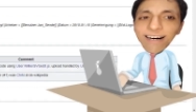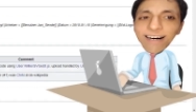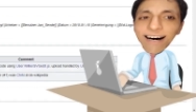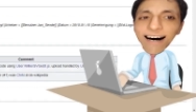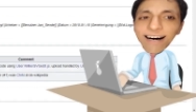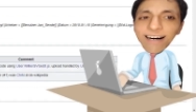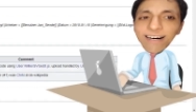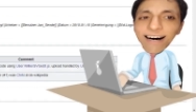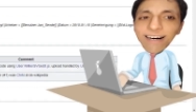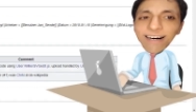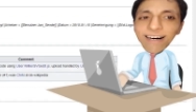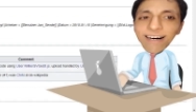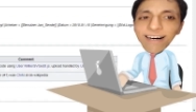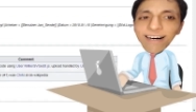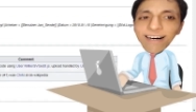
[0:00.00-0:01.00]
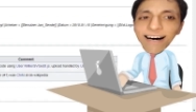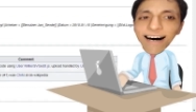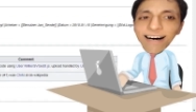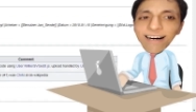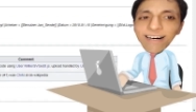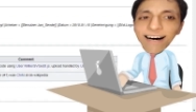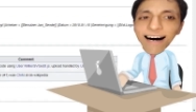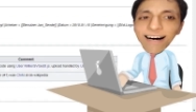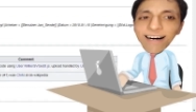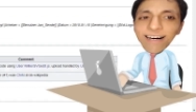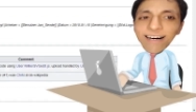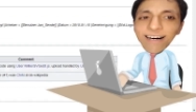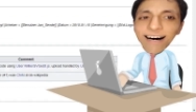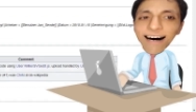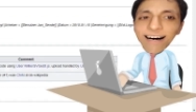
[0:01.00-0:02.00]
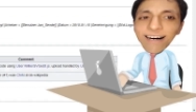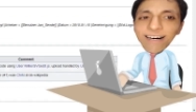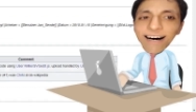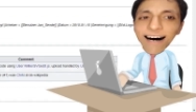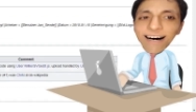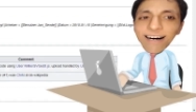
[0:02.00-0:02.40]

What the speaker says: but you must clearly show